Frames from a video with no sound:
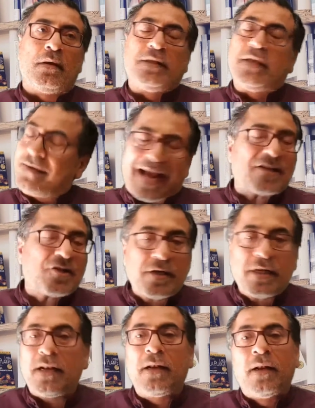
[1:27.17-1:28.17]
The
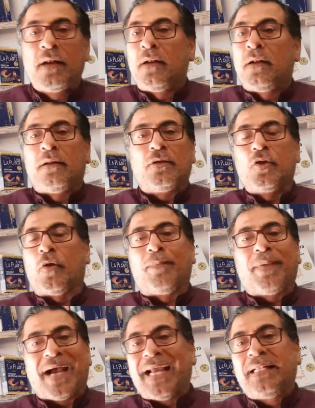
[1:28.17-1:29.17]
rationale,
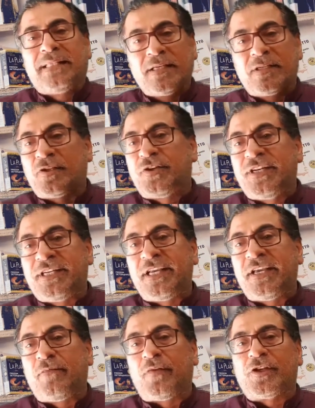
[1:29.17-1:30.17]
behind this
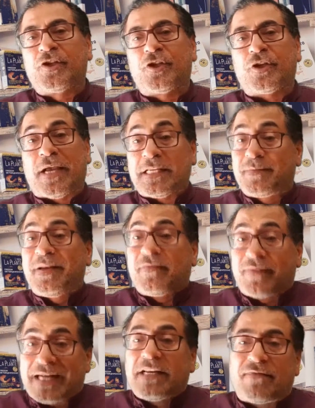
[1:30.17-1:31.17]
treaty, which has been
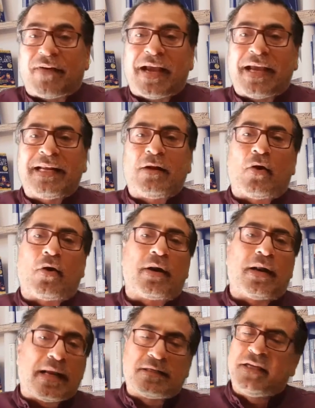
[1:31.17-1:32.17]
ratified
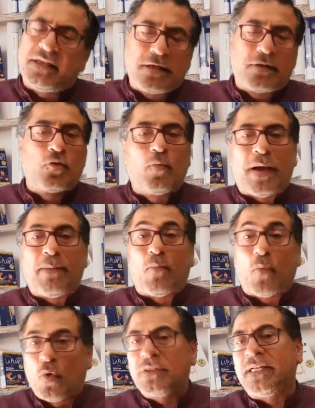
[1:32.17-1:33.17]
or acceded to by
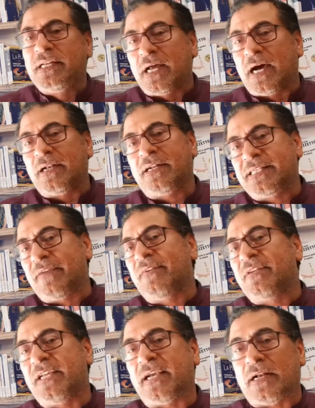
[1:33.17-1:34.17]
more than
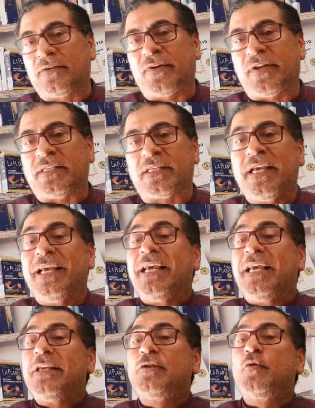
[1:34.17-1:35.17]
170 countries,
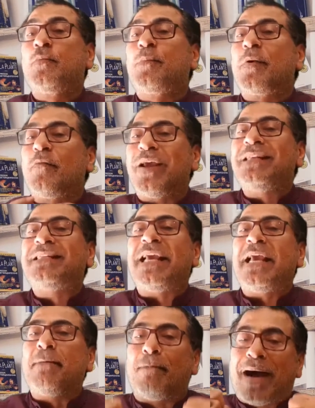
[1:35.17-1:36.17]
is to prevent
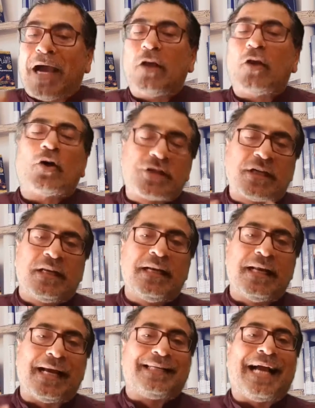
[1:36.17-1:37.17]
a biological
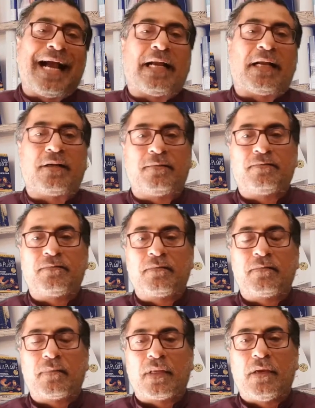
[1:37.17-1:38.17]
attack,
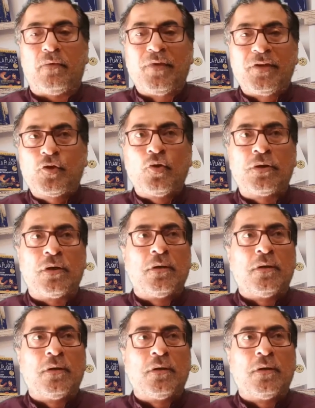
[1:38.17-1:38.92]
which could,